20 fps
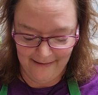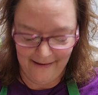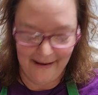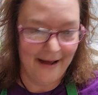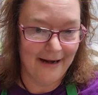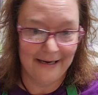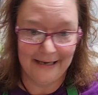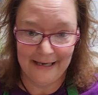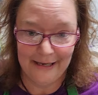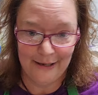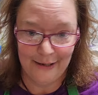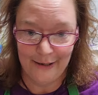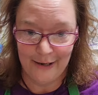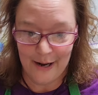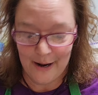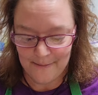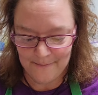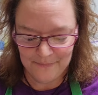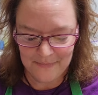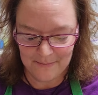adding in
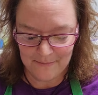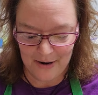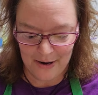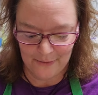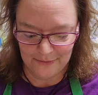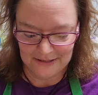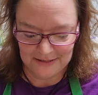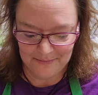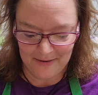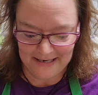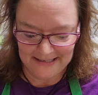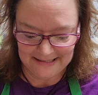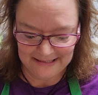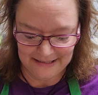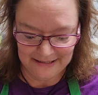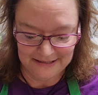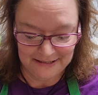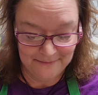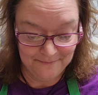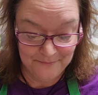my own
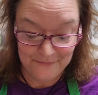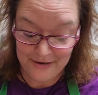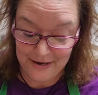spices.